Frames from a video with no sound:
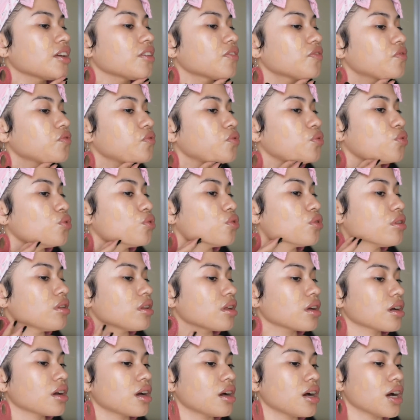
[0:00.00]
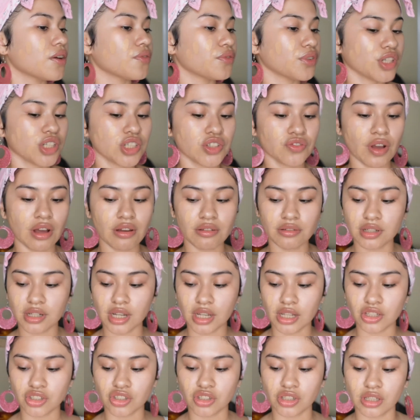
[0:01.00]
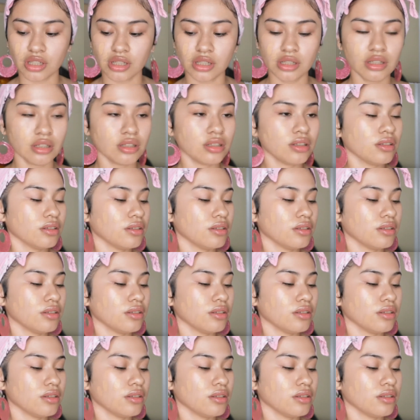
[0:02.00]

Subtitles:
a full coverage foundation.